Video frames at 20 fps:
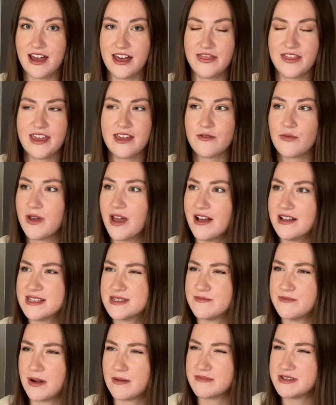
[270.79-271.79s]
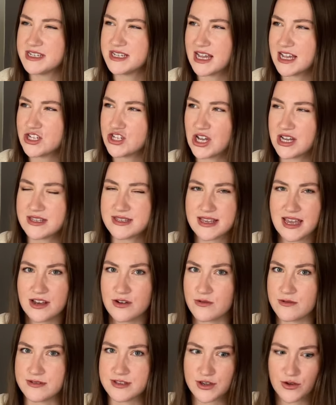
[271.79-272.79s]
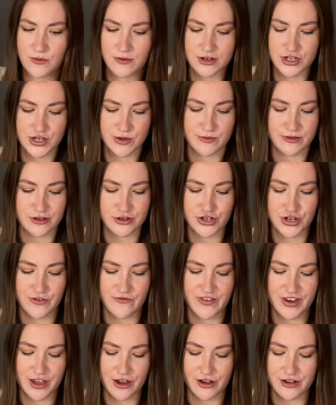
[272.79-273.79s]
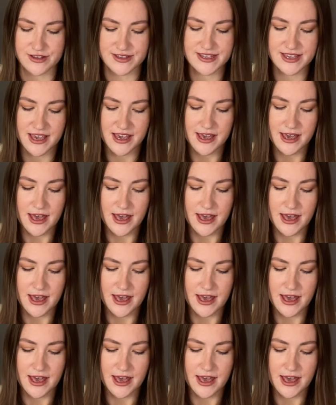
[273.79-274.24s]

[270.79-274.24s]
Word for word: I think we asked mum to teach us and also watched some YouTube videos.